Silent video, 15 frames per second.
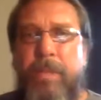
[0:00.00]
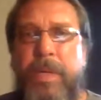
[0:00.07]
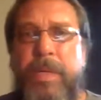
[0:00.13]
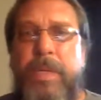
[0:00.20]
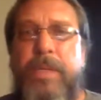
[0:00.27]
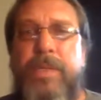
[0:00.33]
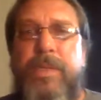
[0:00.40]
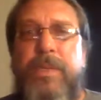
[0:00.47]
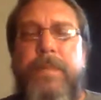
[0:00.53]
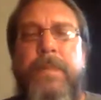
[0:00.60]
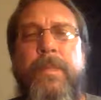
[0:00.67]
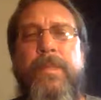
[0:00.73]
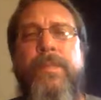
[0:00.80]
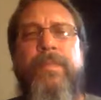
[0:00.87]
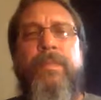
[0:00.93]
books.
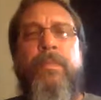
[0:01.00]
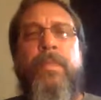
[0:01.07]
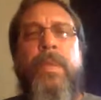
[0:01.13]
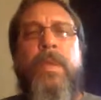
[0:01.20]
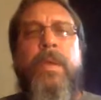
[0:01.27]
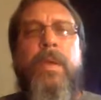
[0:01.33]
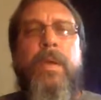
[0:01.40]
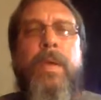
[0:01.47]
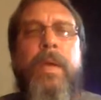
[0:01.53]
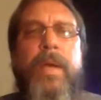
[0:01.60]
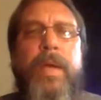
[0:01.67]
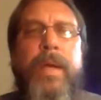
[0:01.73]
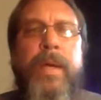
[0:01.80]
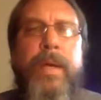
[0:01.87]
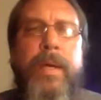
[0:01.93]

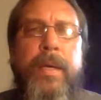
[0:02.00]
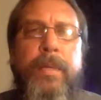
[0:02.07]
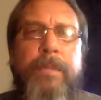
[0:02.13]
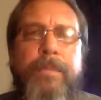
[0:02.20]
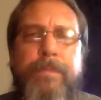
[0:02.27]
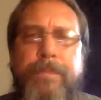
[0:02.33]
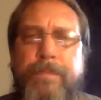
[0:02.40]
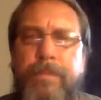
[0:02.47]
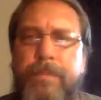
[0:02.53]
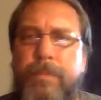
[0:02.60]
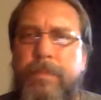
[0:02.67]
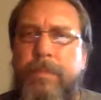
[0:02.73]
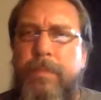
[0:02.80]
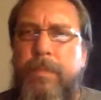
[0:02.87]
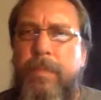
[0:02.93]
And I
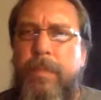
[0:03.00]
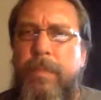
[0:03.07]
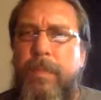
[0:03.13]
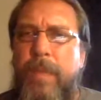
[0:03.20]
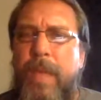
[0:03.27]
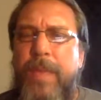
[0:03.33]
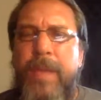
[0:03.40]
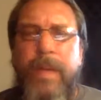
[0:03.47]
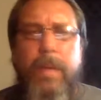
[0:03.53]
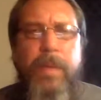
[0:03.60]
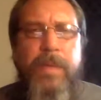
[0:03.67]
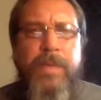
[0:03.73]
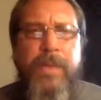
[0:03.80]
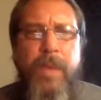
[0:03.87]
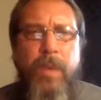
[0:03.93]
think I'm
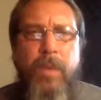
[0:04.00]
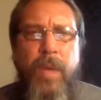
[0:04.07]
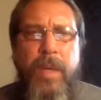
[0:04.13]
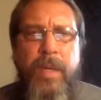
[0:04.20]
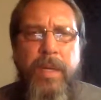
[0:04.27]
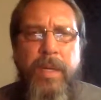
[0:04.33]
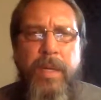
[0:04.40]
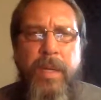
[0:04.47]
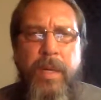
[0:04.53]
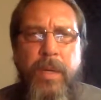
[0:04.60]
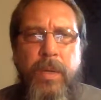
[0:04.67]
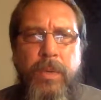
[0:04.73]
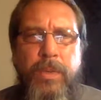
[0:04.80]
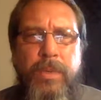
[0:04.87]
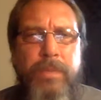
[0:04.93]
going to start writing in
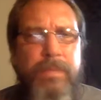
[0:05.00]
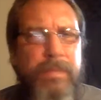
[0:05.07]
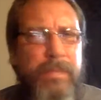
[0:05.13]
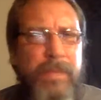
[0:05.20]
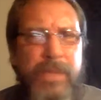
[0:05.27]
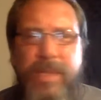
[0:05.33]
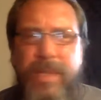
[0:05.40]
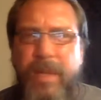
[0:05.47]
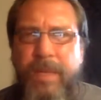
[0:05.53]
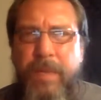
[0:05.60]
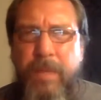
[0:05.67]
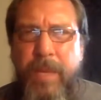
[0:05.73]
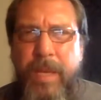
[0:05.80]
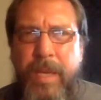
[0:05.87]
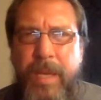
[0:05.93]
those, just stuff for
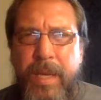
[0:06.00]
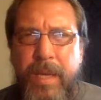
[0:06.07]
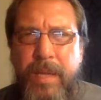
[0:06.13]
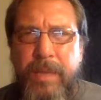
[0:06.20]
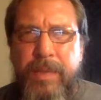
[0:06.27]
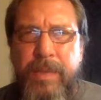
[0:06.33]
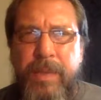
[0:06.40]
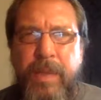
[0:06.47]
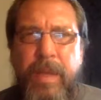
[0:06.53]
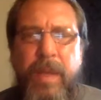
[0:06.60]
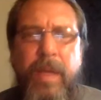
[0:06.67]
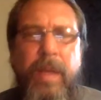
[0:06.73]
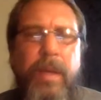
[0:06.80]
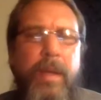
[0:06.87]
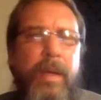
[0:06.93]
my kids.
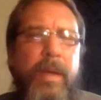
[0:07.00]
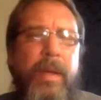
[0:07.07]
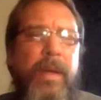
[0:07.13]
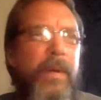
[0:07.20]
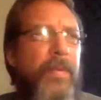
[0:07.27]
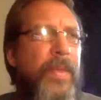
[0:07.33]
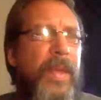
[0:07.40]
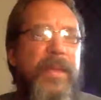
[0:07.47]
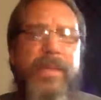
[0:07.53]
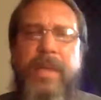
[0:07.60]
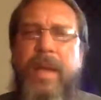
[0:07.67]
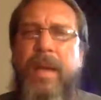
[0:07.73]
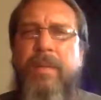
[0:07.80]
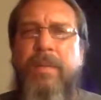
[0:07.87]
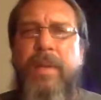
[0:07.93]
You know, things that
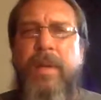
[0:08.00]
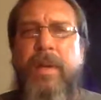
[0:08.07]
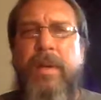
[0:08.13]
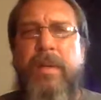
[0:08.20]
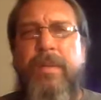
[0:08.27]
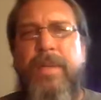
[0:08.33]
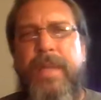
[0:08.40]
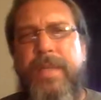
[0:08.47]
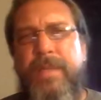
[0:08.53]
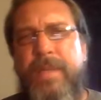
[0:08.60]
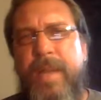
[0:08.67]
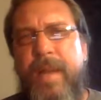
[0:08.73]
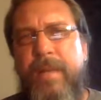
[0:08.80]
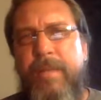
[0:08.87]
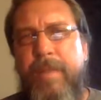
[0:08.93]
I've learned, things
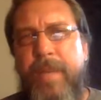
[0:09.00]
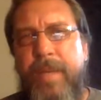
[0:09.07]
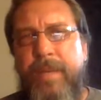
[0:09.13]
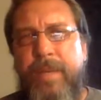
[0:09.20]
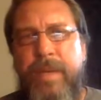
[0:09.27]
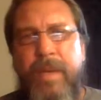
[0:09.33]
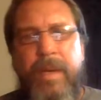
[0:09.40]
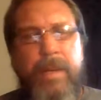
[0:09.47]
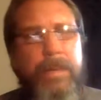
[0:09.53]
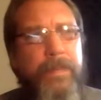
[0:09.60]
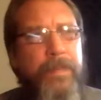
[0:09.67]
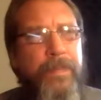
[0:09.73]
that I've picked up,